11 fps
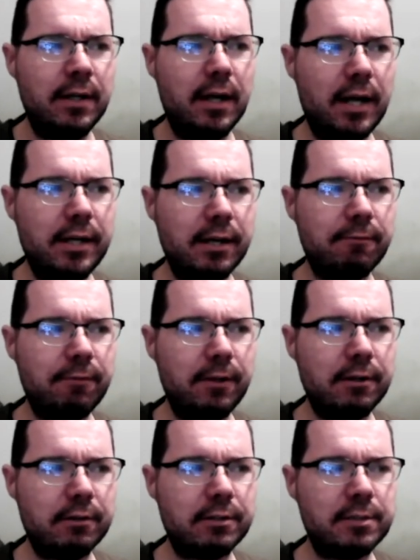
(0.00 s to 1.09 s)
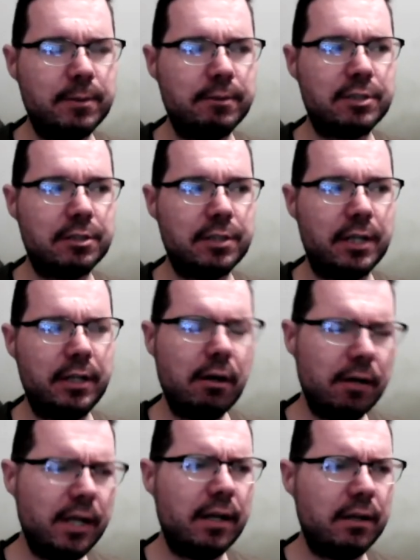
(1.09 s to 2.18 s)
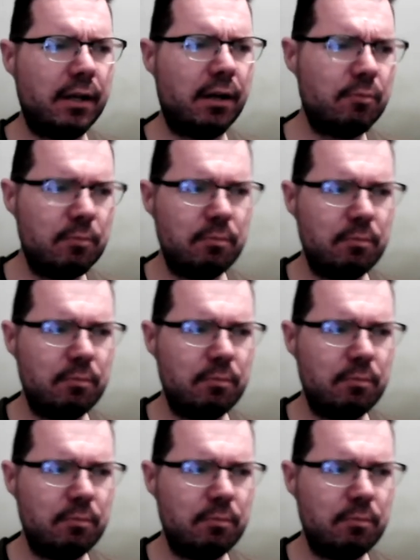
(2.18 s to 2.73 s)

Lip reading: enough theater experience to say, oh yeah,